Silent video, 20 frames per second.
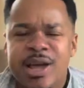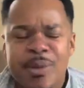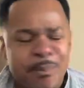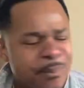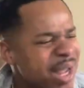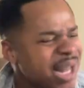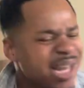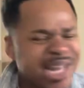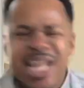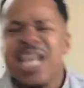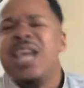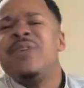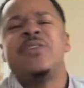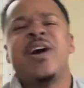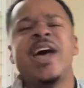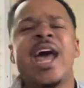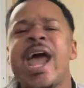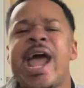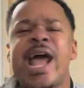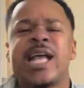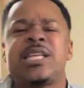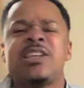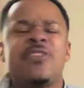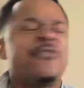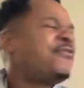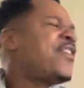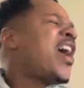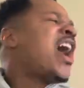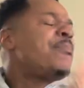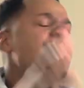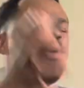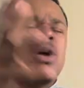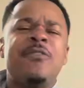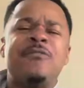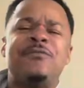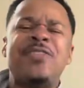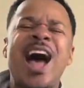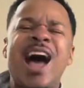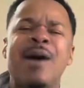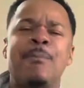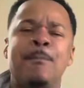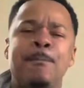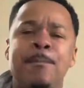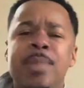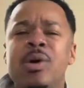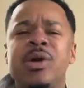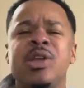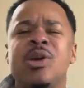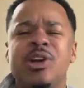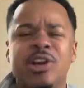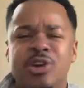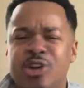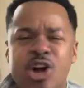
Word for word: Man, leave her ass. There's 5.5 billion